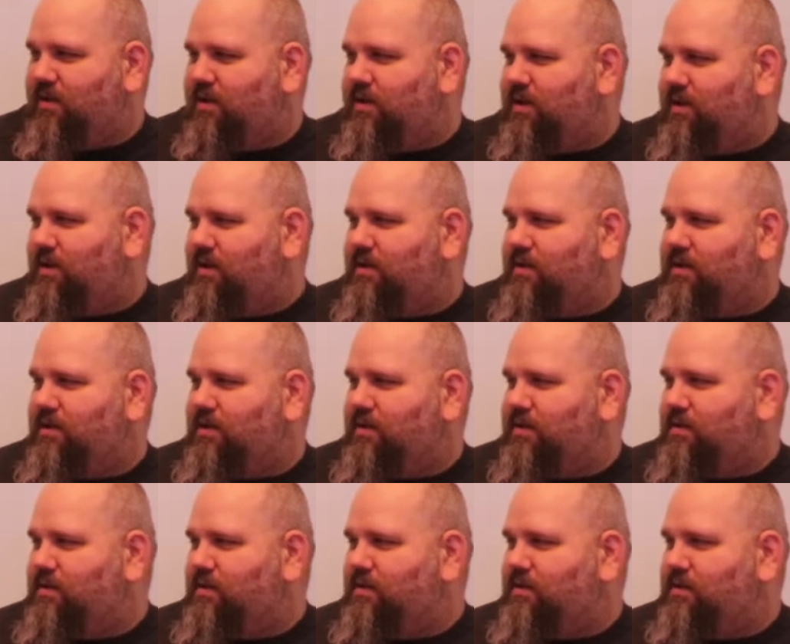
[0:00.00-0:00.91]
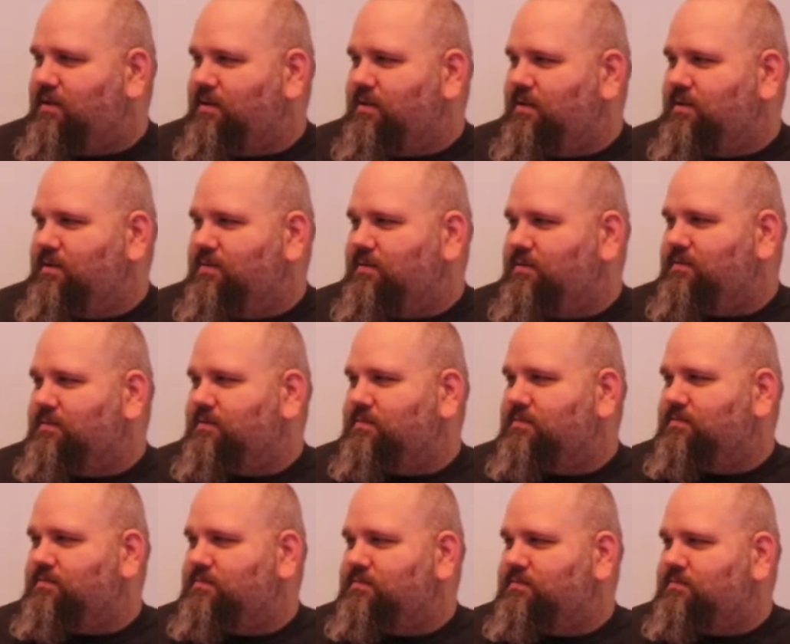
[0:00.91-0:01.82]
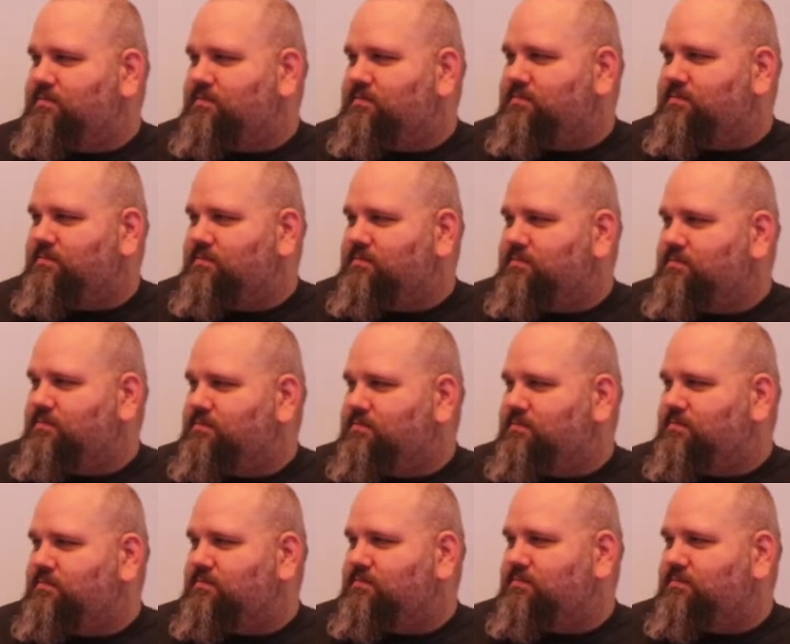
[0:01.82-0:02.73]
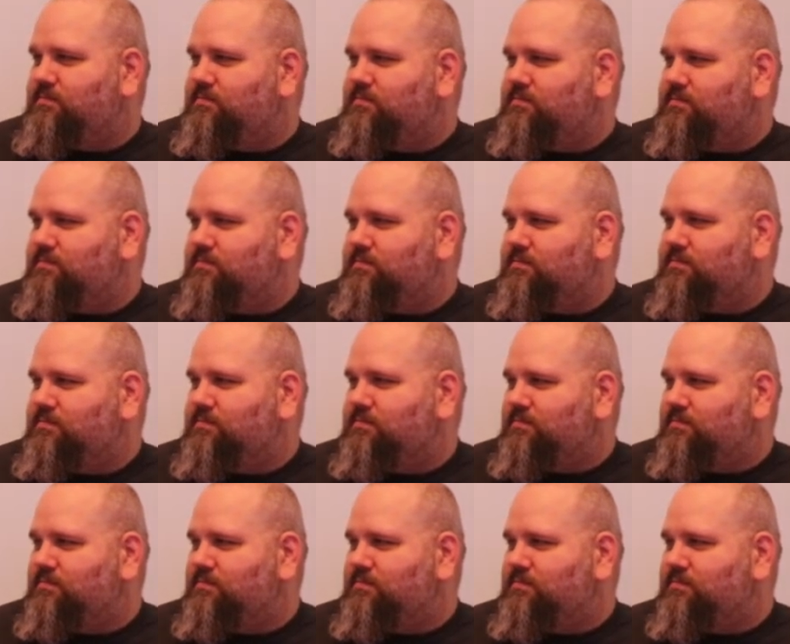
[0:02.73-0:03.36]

(not speaking)